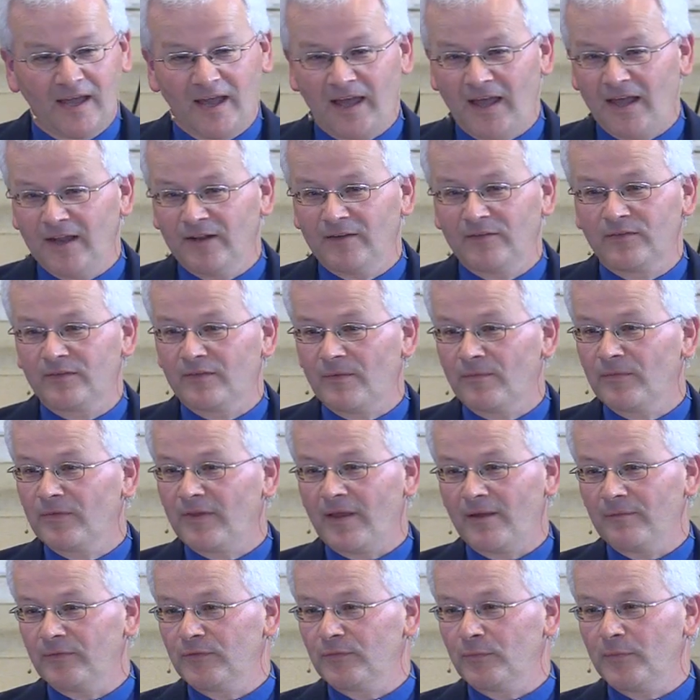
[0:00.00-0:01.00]
And
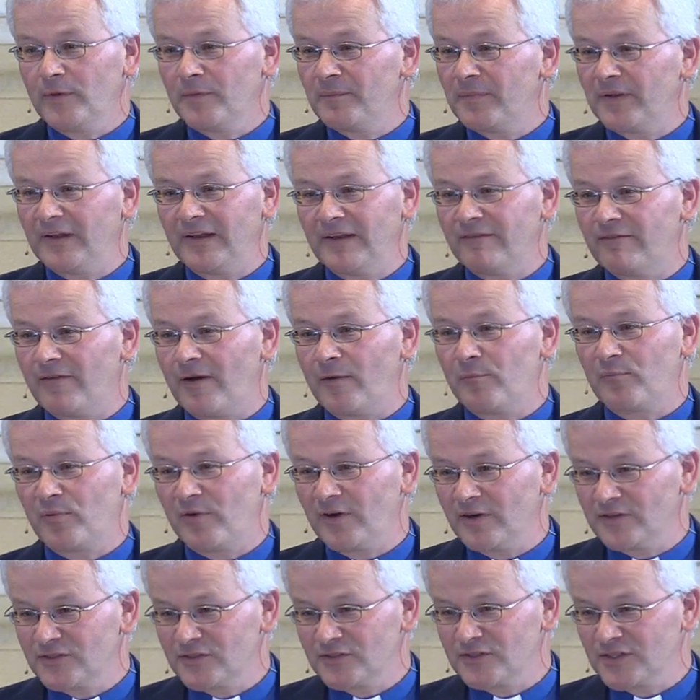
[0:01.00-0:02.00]
sometimes we believe our
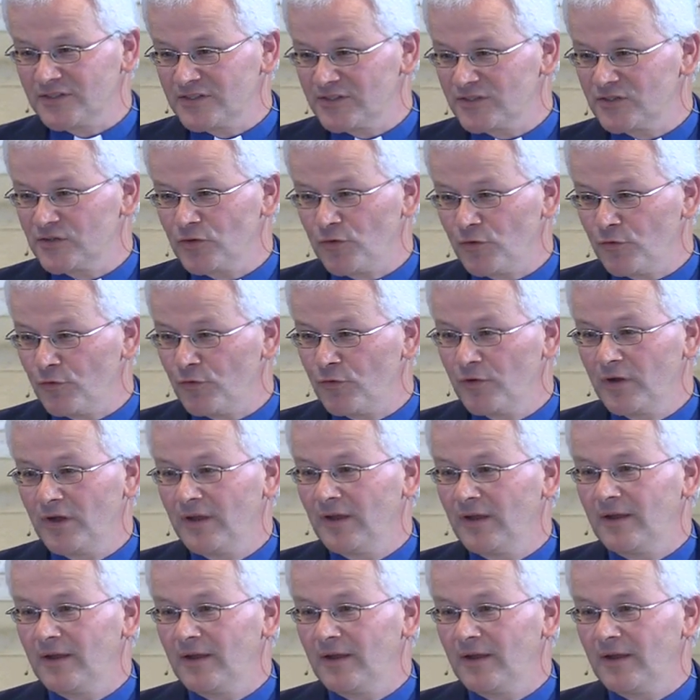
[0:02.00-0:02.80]
prayers are just so